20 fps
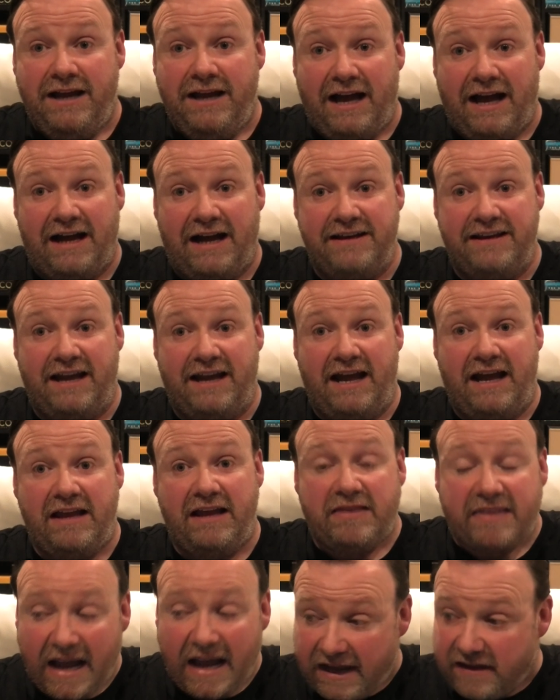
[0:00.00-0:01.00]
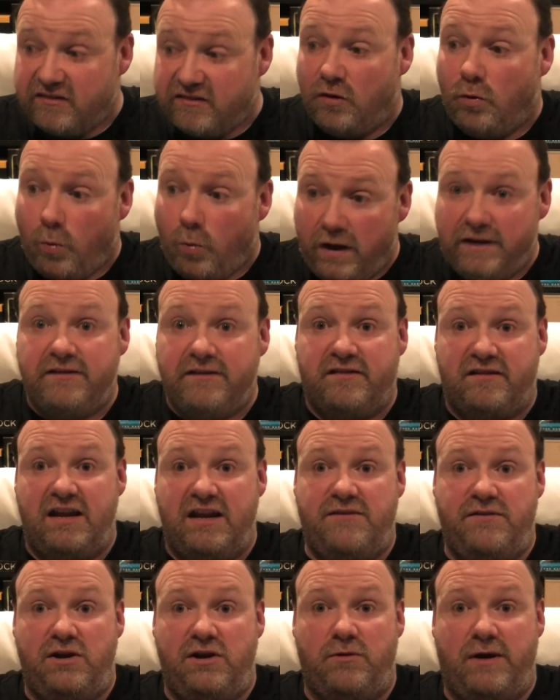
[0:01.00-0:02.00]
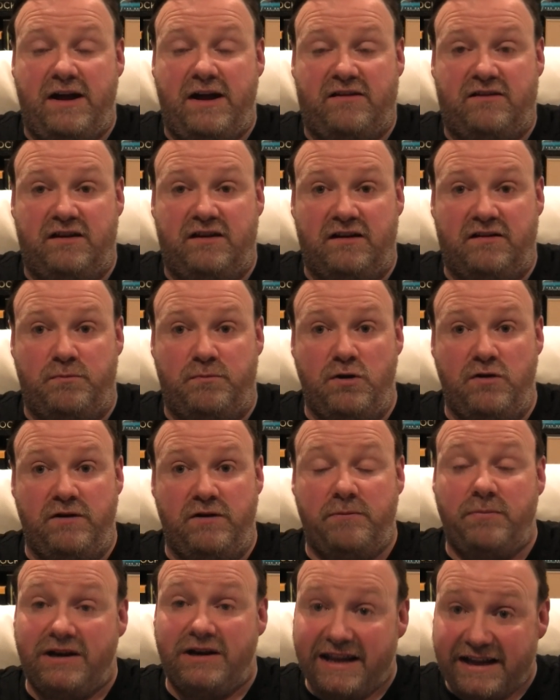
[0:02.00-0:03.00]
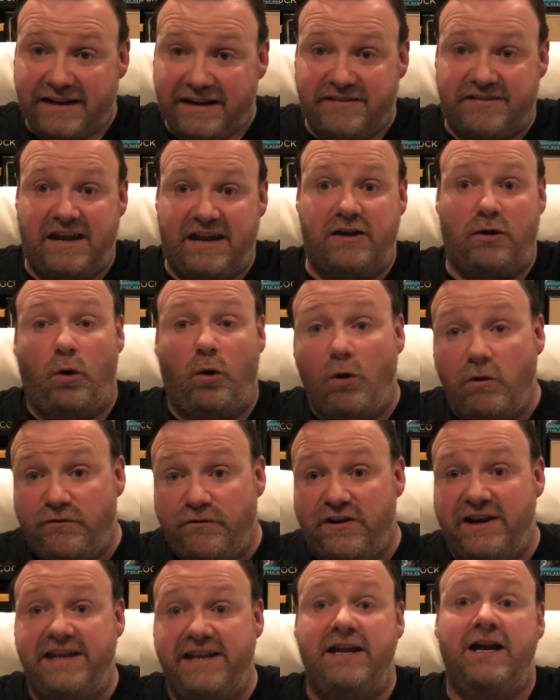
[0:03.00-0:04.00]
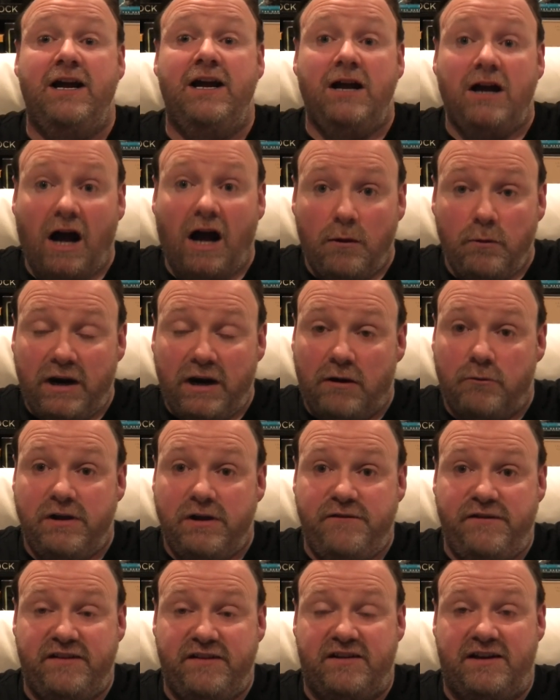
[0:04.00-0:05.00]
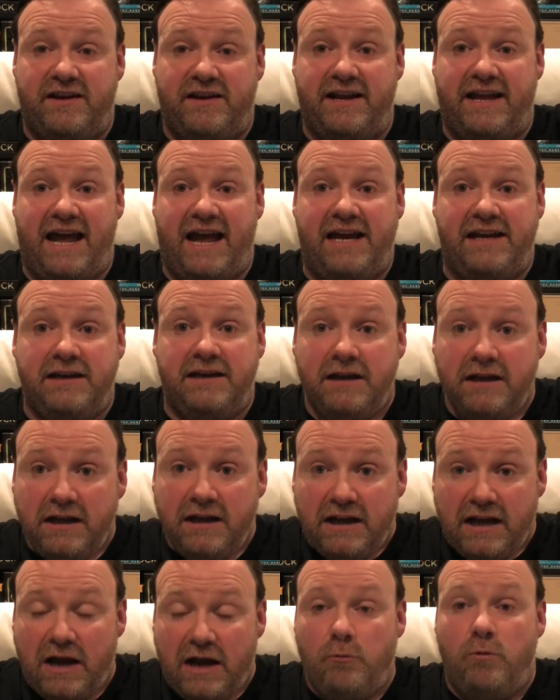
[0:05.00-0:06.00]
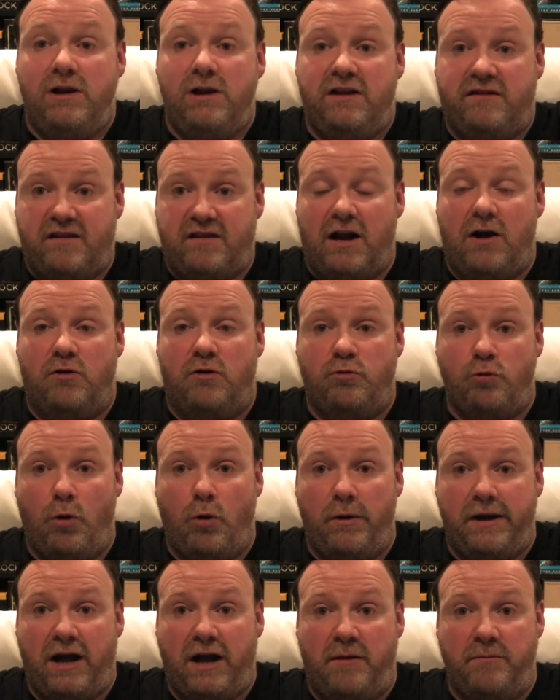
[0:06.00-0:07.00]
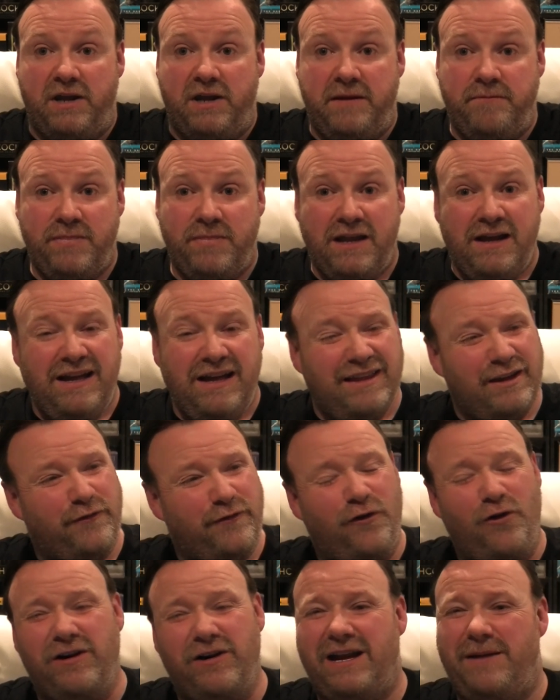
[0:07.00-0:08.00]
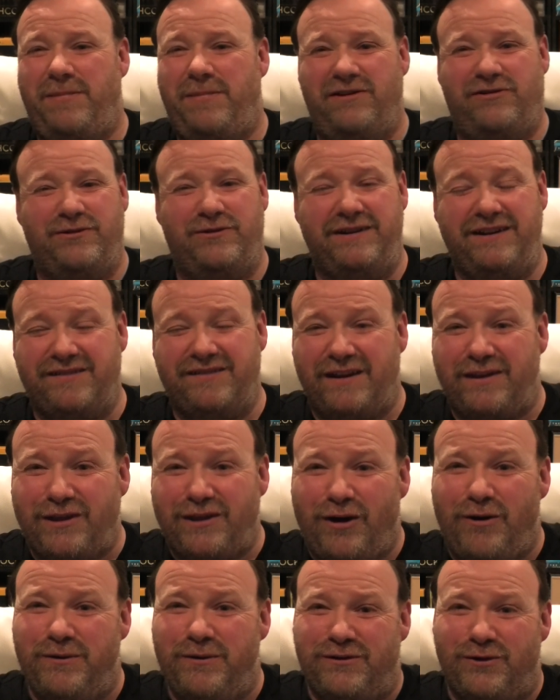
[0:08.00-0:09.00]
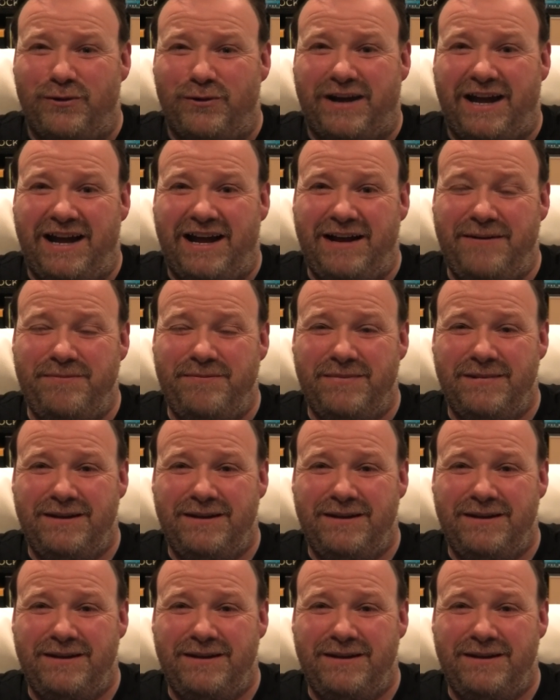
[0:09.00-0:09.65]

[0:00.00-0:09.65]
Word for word: And that is the one saving grace to this movie. But like I said, hopefully when I revisit it again, it will start growing on me. The 4K picture on this I thought was okay.